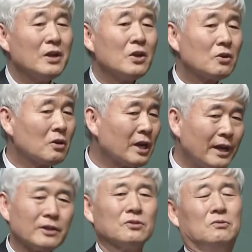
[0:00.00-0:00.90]
You can
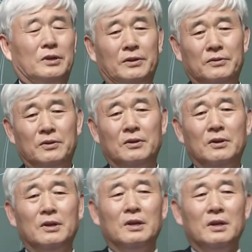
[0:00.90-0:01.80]
only succeed
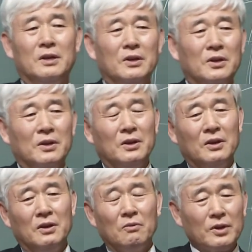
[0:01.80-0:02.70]
in this matter
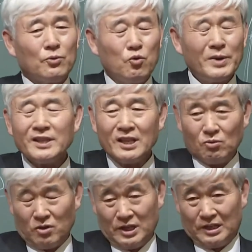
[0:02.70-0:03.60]
since
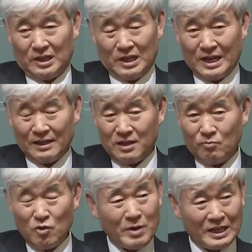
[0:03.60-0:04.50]
this is a network
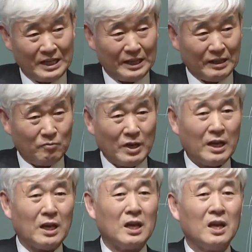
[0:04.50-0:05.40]
marketing
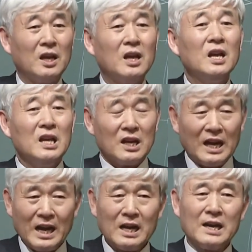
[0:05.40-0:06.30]
business, no
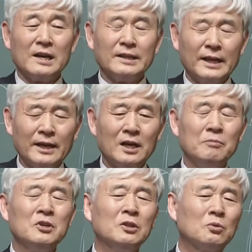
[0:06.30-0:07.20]
matter how
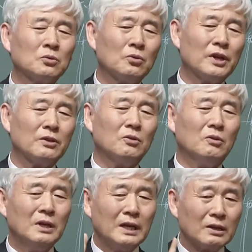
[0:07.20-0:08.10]
smart you might
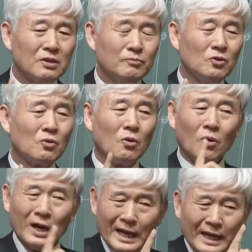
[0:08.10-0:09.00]
be, you are
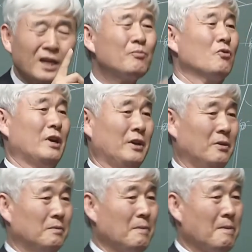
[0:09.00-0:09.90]
still just one
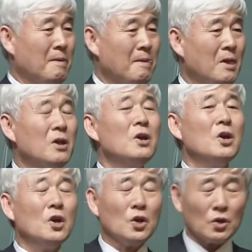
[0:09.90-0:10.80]
node in the
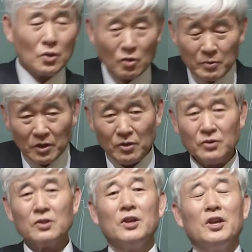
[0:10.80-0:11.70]
network.
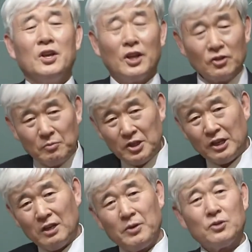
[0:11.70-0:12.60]
In the Atomy
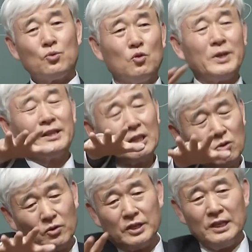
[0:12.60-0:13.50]
business, each
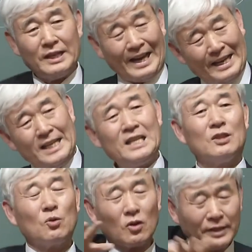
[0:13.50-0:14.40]
downline
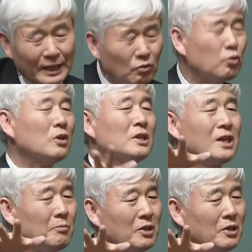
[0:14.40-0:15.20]
or network